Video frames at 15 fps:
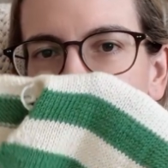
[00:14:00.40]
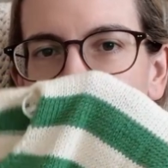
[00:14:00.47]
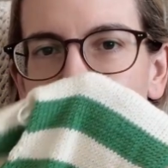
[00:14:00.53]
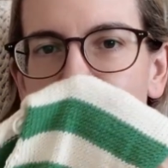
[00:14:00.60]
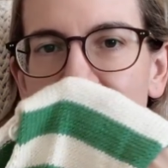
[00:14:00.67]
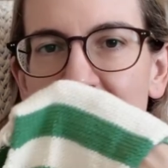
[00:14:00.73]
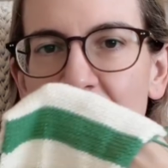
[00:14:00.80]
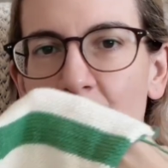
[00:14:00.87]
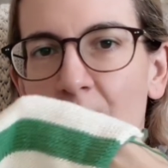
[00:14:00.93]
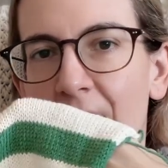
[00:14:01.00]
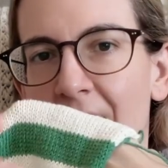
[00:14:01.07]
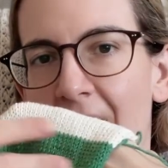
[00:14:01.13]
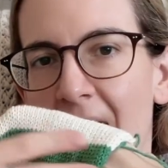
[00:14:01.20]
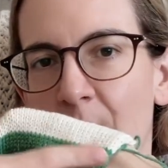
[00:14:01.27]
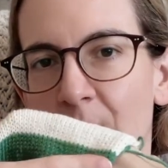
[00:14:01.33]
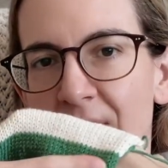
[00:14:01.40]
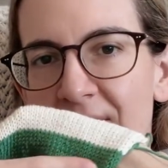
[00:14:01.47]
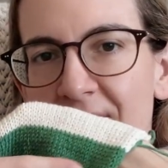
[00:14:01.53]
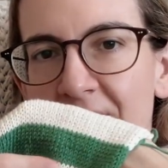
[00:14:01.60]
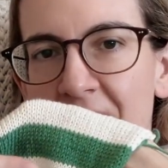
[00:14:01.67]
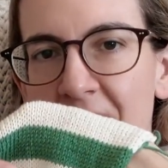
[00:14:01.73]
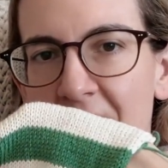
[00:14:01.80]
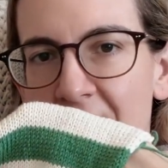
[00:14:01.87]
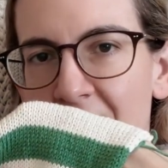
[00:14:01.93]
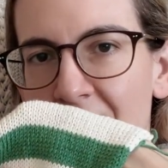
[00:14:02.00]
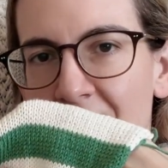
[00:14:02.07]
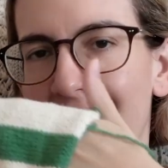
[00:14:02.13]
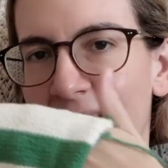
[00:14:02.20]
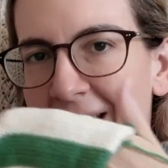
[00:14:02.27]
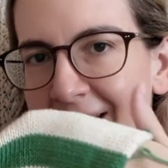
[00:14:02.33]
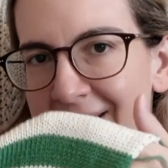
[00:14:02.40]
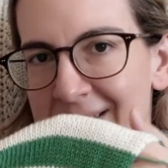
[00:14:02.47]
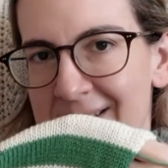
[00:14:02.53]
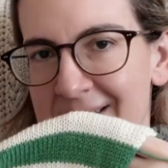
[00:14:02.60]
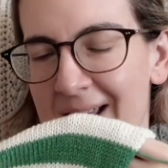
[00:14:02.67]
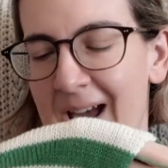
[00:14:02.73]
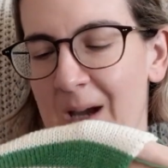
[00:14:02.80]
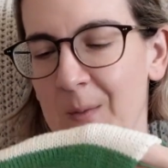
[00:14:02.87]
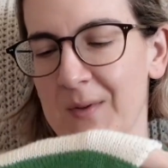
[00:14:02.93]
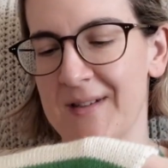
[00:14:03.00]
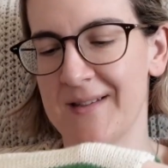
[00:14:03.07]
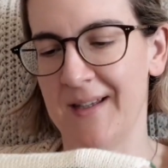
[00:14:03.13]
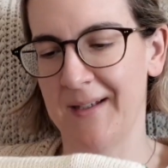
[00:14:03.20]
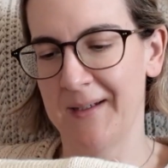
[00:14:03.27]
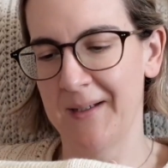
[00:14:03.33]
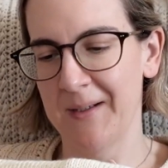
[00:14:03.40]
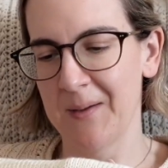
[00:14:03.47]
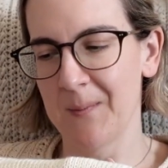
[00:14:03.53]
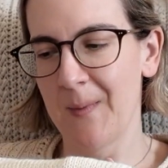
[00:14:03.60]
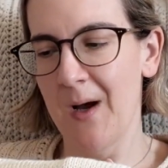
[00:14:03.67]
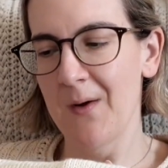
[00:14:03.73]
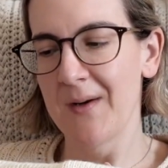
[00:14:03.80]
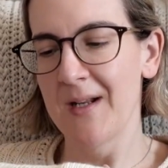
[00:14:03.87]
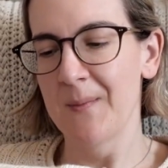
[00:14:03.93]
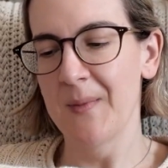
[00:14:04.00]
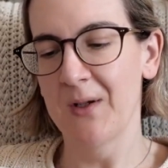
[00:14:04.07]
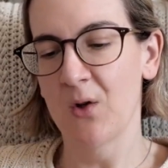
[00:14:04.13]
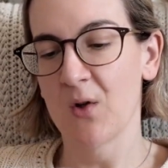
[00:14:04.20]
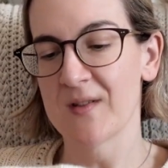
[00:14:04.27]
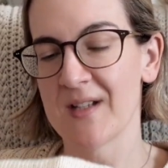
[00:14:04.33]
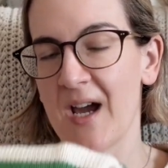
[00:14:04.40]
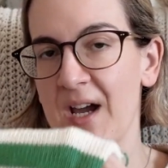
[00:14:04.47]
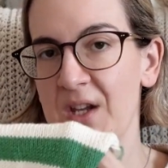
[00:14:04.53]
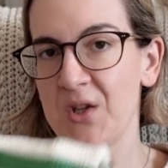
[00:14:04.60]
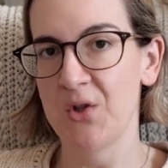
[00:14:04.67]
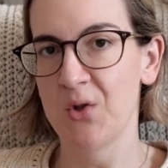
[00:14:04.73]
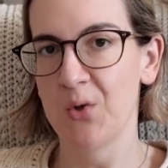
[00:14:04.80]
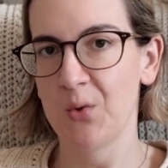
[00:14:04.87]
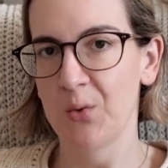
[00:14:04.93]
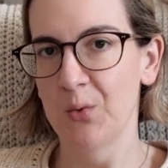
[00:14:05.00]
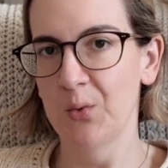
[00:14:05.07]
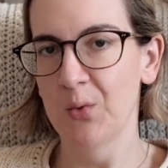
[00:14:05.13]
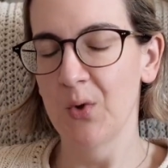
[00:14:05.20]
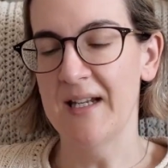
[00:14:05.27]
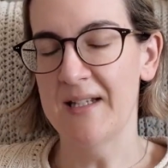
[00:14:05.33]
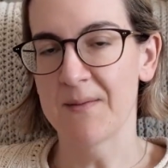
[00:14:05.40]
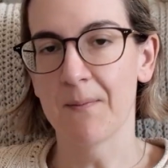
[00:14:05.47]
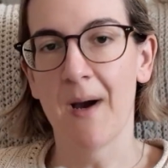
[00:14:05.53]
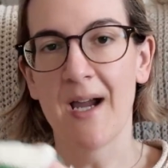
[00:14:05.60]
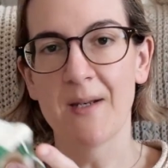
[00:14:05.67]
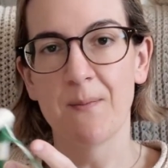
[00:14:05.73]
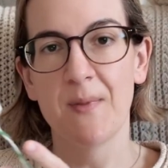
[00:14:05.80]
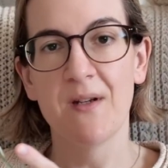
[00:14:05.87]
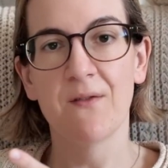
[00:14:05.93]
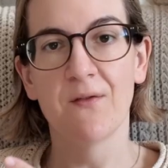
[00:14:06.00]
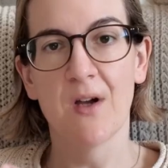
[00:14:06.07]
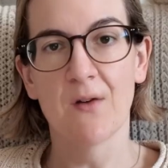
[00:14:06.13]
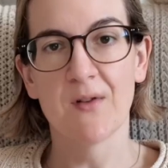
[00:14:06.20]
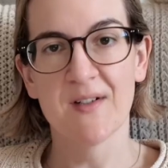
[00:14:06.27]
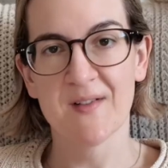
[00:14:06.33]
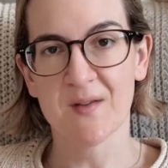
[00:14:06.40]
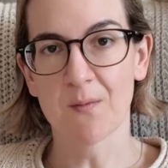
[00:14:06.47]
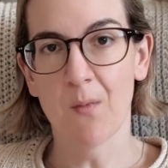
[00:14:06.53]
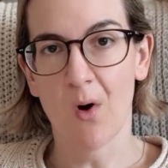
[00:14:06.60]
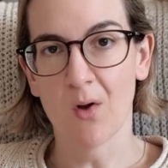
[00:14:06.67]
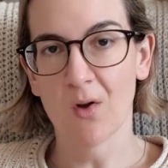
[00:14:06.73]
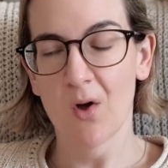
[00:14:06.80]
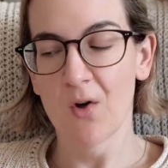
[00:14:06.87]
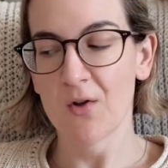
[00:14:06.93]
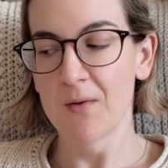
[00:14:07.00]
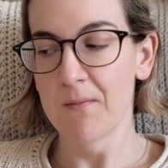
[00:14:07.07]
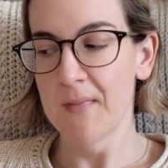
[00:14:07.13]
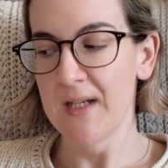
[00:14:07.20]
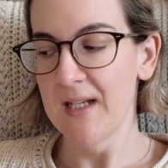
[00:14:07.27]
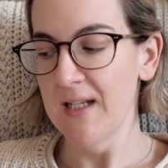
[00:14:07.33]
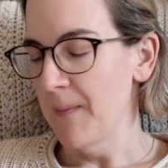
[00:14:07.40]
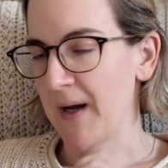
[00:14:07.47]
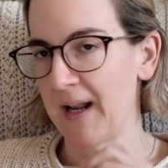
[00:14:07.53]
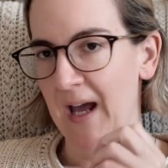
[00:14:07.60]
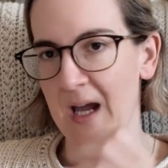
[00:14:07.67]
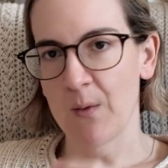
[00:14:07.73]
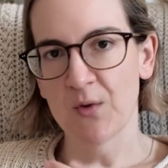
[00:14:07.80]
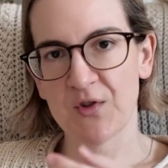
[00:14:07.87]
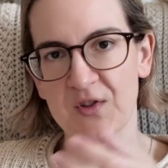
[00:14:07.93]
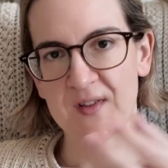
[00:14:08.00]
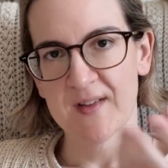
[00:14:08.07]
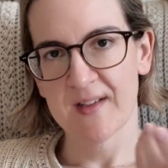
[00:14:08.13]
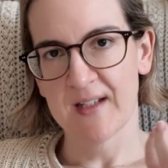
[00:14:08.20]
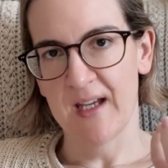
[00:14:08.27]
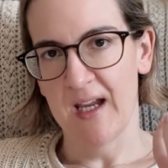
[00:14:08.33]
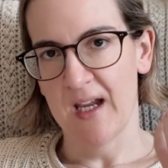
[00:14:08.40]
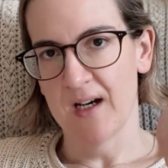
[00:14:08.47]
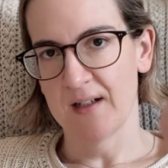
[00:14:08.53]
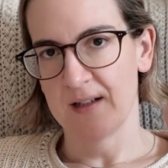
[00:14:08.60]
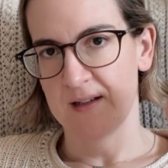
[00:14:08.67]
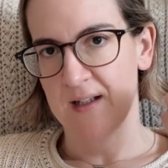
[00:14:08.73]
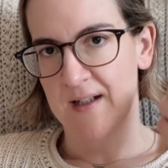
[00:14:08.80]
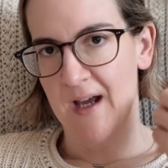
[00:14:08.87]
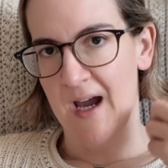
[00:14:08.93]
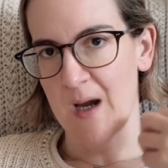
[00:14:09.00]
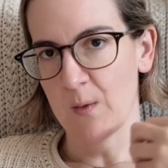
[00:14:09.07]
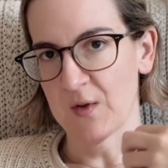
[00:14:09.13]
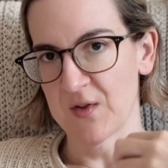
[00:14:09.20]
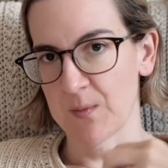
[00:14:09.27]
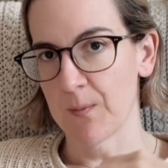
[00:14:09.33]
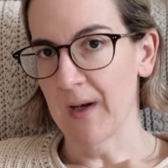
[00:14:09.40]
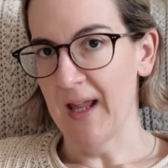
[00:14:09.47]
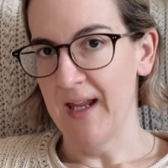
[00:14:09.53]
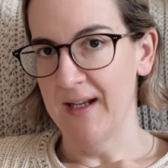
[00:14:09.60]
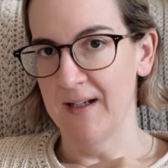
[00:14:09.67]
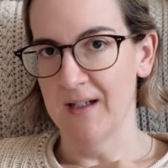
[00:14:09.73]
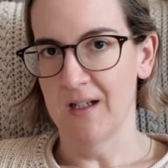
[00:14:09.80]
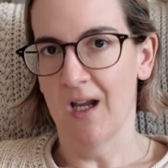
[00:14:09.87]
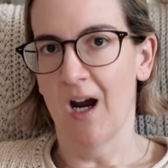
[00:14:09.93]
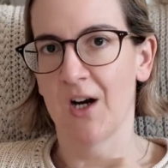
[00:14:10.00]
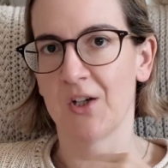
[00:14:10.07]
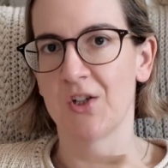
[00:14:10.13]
this when I was here. Yes, I was thinking about it because I knew it might be very small on me, but I was scared that I was playing yarn